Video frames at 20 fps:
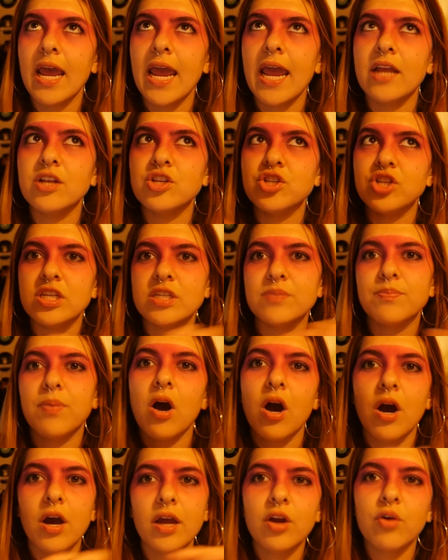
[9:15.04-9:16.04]
and she's
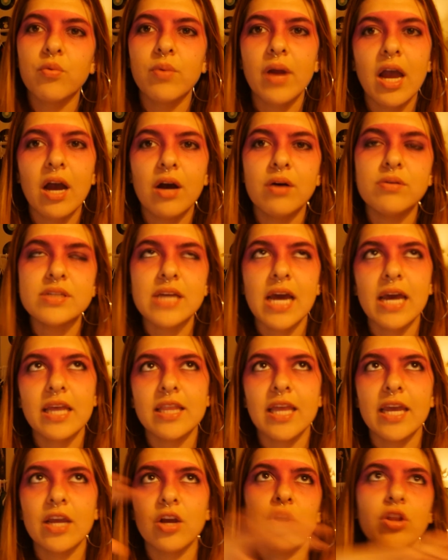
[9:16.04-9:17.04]
pawing around at
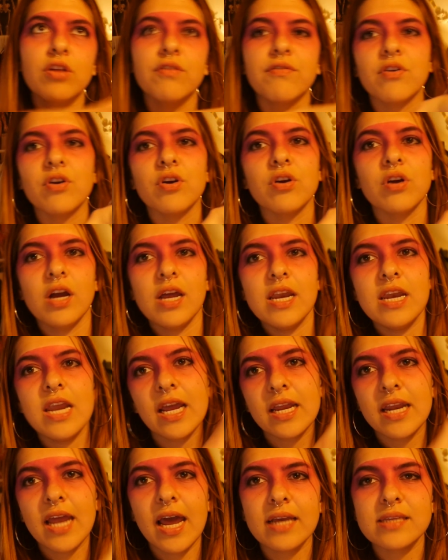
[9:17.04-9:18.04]
like all of her
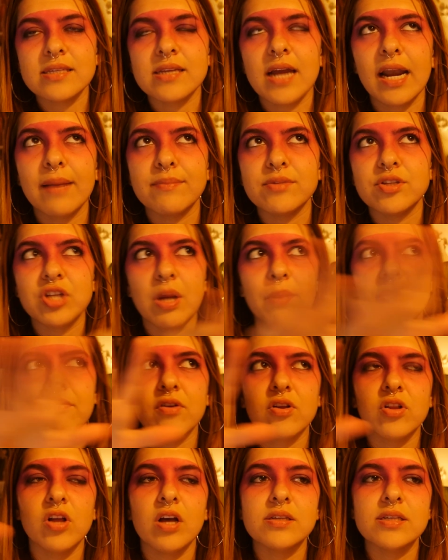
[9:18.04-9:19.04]
knickknacks and items on top of her
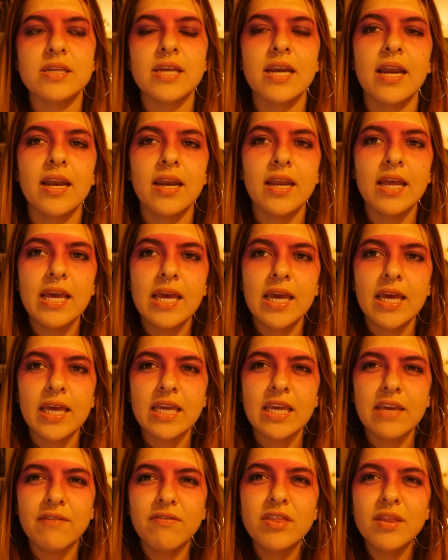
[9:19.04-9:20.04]
closet, and
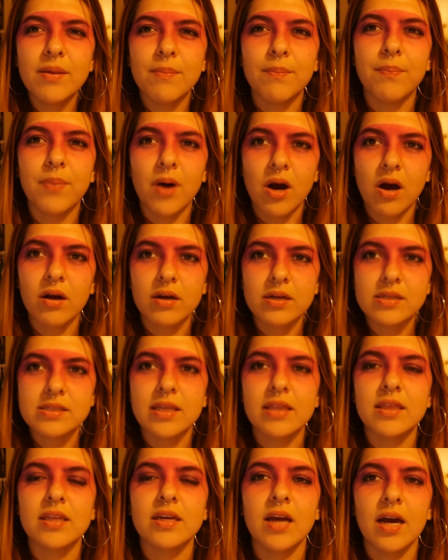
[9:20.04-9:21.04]
even the box
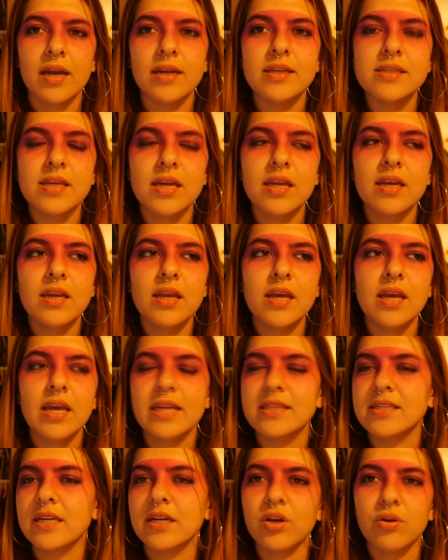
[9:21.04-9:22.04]
that the gun is in,
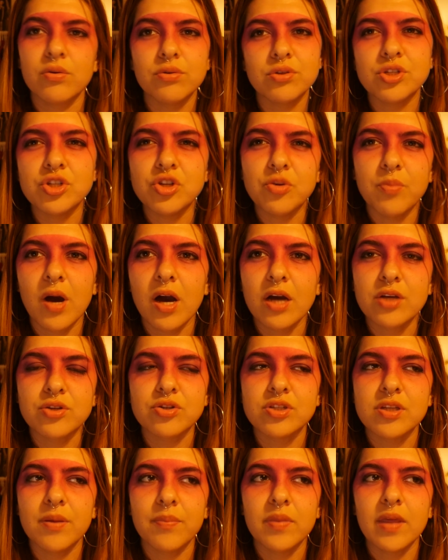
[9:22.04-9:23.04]
it's like an old shoebox or
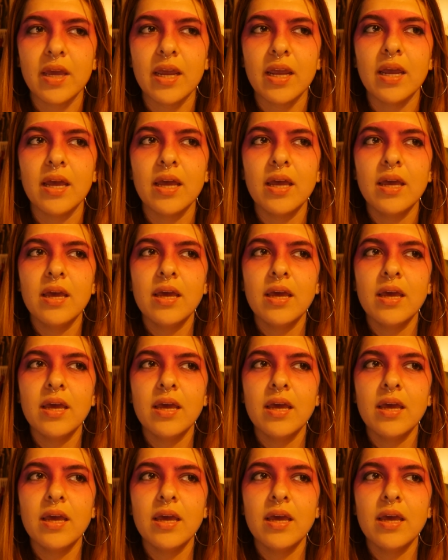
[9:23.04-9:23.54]
something.